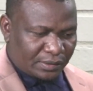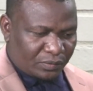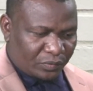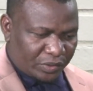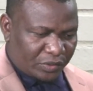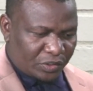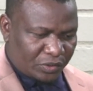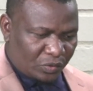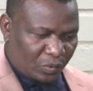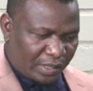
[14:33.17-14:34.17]
wish
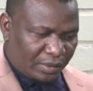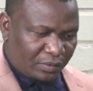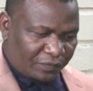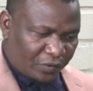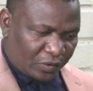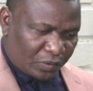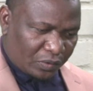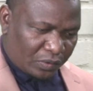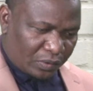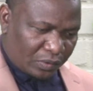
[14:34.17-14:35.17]
you well for
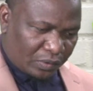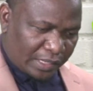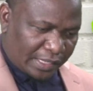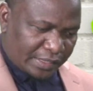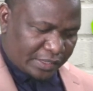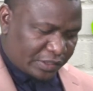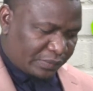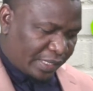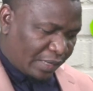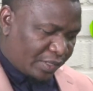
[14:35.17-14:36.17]
your organization,
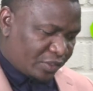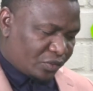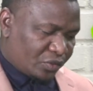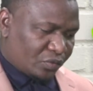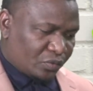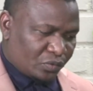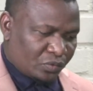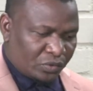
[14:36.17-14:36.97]
but I want to